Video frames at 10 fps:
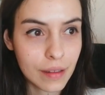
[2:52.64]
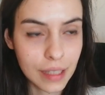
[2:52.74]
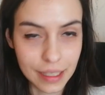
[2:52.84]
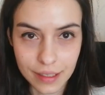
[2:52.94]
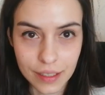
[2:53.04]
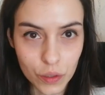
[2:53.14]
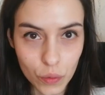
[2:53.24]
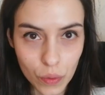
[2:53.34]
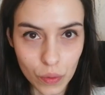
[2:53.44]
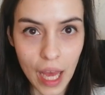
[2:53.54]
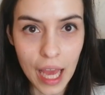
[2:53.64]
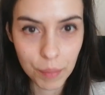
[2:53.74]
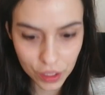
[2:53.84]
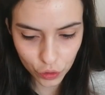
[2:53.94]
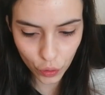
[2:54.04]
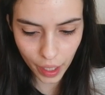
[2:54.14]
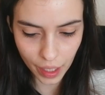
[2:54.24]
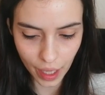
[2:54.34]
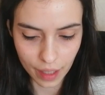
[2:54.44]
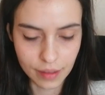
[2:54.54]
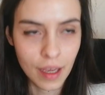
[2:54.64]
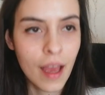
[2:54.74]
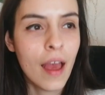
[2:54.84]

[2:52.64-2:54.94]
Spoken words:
this is cool. I'm enjoying it.